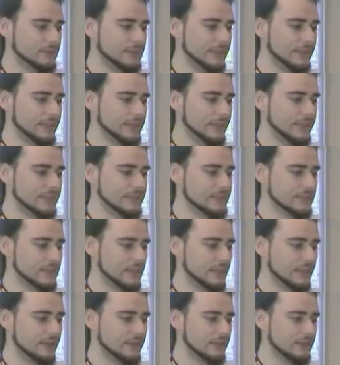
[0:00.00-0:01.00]
details
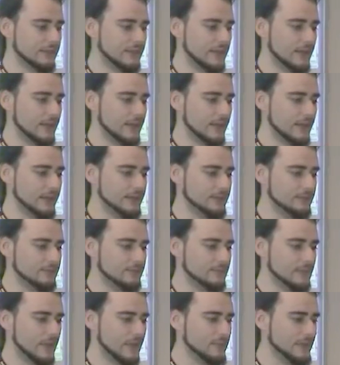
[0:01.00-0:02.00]
like, uh, I
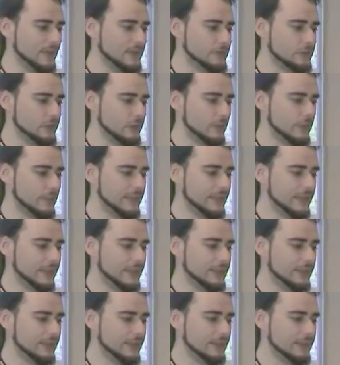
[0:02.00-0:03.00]
I'm not sure, but
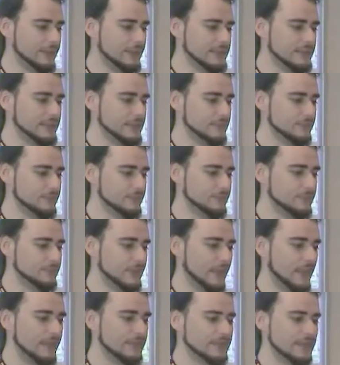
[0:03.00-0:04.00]
I think these
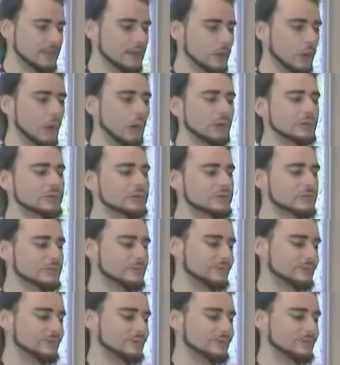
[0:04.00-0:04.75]
things are rocks.